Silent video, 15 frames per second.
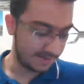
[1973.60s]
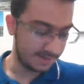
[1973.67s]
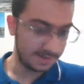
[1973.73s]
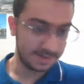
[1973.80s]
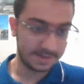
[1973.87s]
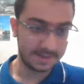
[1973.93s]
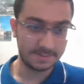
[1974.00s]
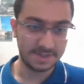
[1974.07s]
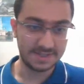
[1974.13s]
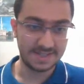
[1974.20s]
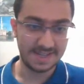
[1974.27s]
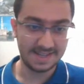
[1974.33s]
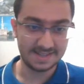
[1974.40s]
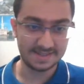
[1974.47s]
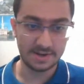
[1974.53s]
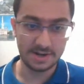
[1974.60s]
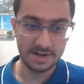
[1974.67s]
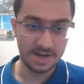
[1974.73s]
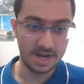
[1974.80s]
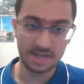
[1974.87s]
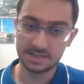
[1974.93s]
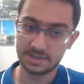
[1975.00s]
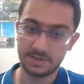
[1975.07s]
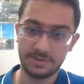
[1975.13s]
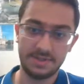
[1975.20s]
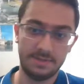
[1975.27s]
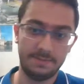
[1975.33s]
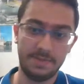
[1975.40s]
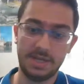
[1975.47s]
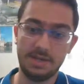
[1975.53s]
because my tests are not going
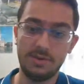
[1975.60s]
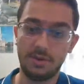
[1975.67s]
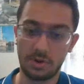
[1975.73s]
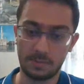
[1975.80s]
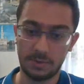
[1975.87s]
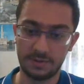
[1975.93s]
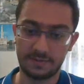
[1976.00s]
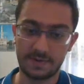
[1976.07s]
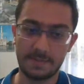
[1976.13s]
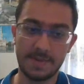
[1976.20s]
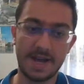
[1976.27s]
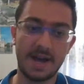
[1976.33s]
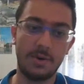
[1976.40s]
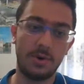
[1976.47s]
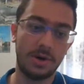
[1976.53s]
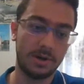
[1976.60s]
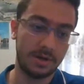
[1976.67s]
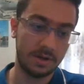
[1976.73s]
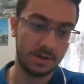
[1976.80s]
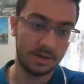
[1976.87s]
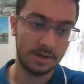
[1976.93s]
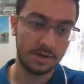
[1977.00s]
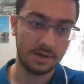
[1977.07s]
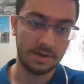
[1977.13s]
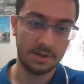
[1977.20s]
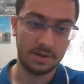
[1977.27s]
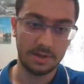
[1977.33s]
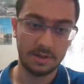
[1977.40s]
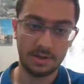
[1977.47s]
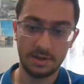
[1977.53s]
to be normal from now on.
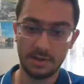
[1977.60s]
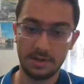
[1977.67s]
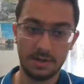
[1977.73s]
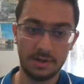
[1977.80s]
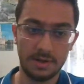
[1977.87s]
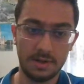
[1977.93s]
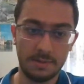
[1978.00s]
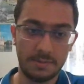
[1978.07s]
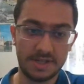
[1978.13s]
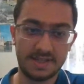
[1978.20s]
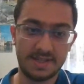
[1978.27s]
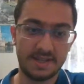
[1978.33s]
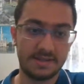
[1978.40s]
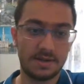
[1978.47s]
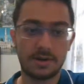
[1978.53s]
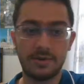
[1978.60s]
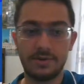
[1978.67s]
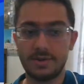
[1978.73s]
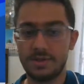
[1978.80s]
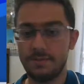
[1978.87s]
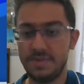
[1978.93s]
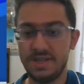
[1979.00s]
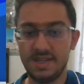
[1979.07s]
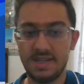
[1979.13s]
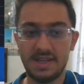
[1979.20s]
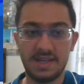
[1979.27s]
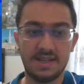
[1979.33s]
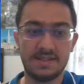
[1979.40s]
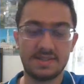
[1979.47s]
My tests are going to be in